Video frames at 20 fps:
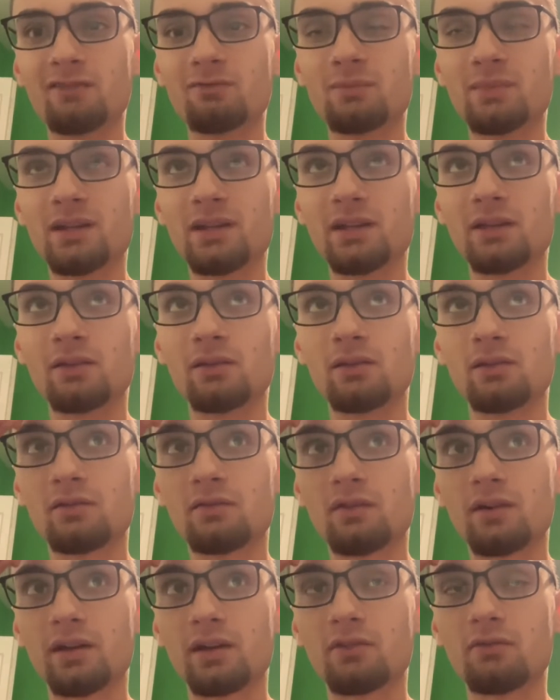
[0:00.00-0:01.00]
mean?
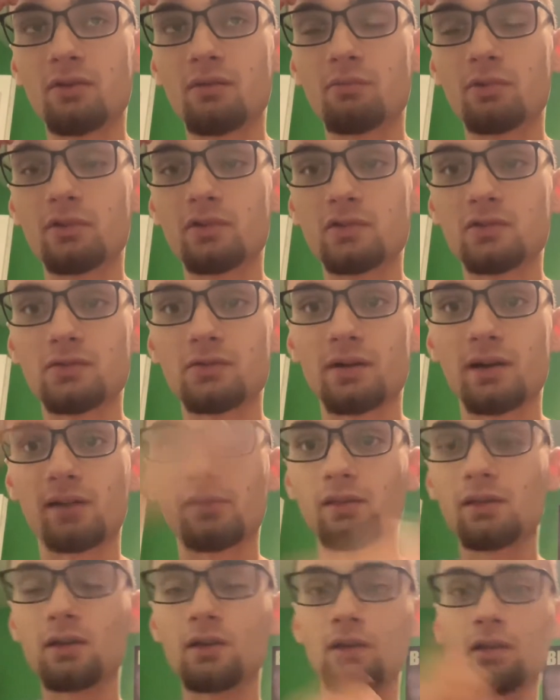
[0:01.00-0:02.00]
If I can remember this
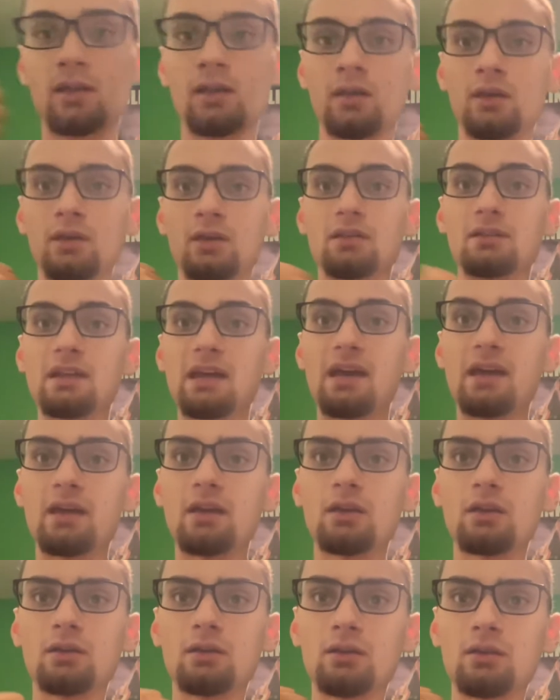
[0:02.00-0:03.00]
correctly.
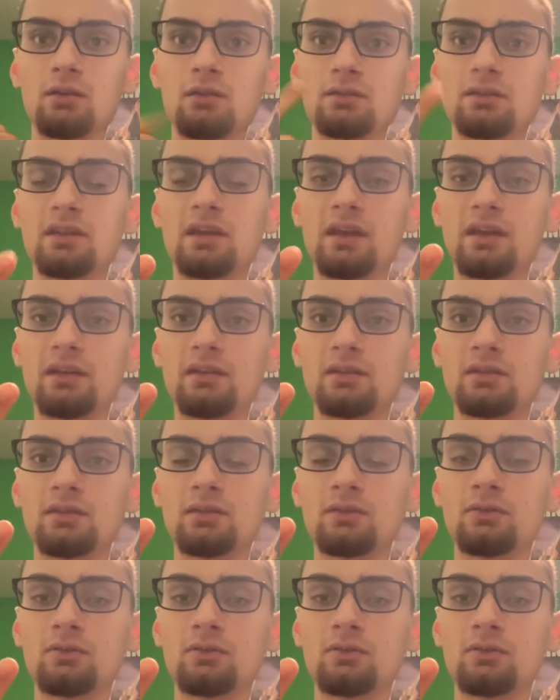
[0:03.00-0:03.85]
Day, date,